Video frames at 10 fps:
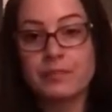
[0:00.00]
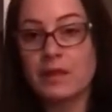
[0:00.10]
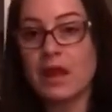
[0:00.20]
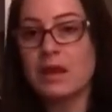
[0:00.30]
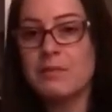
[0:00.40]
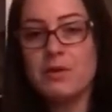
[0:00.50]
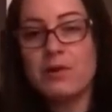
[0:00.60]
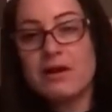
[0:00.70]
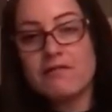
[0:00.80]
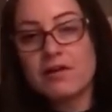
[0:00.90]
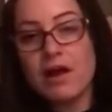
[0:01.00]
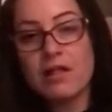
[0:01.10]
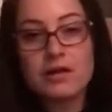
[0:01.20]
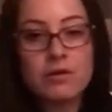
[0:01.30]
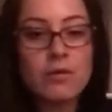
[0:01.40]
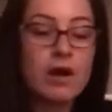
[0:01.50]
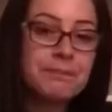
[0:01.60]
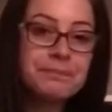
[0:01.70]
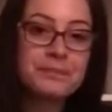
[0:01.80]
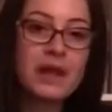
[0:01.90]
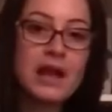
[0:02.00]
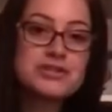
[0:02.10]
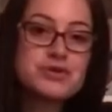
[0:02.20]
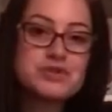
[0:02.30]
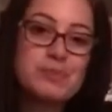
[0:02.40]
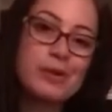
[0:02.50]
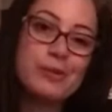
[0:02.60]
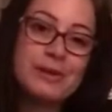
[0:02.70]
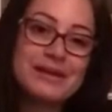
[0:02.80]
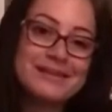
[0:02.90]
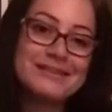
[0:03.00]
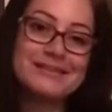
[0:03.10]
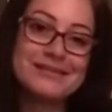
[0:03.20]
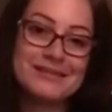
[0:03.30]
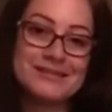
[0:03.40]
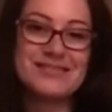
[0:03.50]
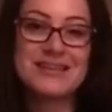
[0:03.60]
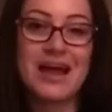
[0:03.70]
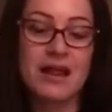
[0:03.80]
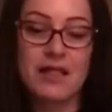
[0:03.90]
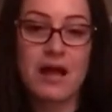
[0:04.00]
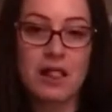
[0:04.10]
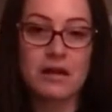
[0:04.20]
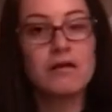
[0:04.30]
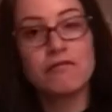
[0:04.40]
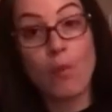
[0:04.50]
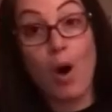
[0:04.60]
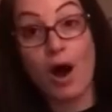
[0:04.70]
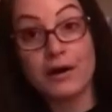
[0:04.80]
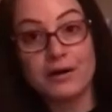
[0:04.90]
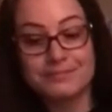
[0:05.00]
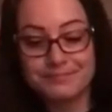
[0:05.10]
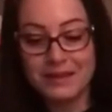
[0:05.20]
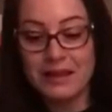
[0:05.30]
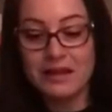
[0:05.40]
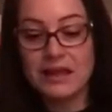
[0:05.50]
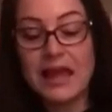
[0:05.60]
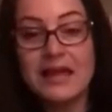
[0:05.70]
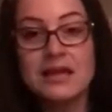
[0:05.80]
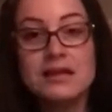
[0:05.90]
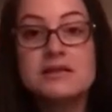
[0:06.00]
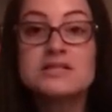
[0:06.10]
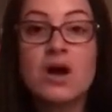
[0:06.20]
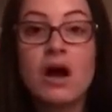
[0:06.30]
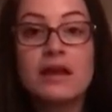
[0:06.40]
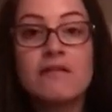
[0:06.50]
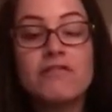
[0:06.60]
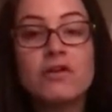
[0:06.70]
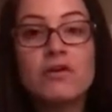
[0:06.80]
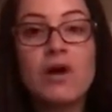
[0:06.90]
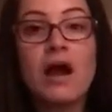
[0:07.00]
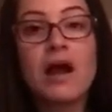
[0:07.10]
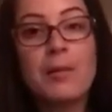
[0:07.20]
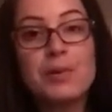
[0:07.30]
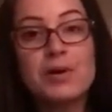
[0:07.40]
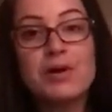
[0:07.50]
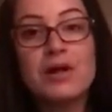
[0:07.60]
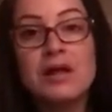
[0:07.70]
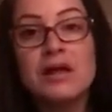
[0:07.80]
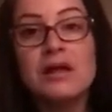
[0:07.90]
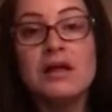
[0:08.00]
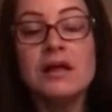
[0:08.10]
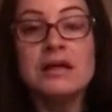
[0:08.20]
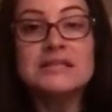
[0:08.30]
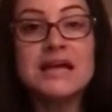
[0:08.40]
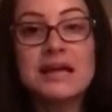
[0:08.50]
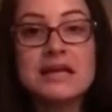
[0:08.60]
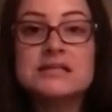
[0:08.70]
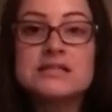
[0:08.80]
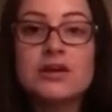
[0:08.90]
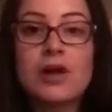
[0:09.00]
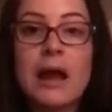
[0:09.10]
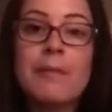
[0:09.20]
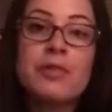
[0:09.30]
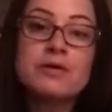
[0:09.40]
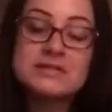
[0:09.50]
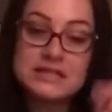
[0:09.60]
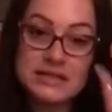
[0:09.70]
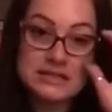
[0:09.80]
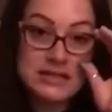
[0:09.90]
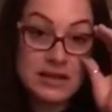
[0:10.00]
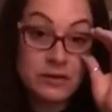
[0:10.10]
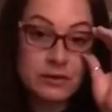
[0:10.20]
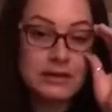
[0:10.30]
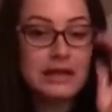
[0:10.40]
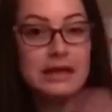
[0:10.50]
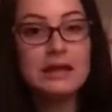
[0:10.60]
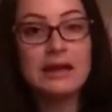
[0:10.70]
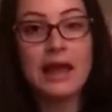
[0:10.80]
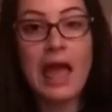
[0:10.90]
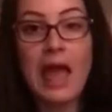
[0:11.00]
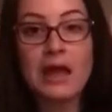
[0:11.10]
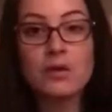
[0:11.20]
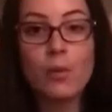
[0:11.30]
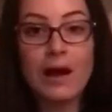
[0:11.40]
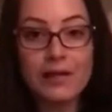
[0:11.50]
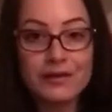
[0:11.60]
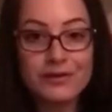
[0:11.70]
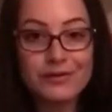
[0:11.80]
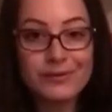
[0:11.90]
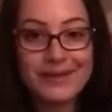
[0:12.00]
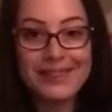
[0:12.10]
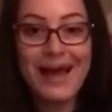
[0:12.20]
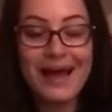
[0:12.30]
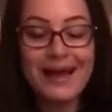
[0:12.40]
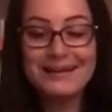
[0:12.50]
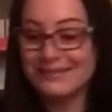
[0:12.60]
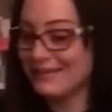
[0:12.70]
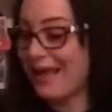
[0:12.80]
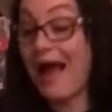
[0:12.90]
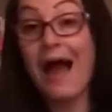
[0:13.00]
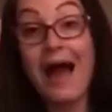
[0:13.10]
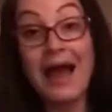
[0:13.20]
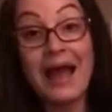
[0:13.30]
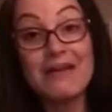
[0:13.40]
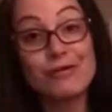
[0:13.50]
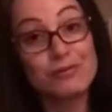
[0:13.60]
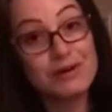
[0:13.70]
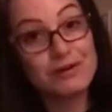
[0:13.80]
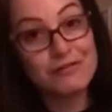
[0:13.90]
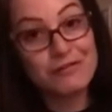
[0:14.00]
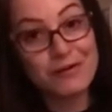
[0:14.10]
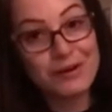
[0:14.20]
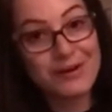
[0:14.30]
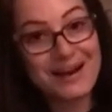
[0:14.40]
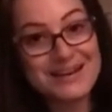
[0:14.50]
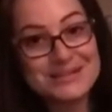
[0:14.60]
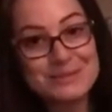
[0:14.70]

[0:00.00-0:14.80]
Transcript: Can be whatever color you want. I chose blue because it's kind of the color of water. Okay, so I'll give you a couple seconds to grab those things that you'll need, and while you're doing that, I have a riddle for you guys.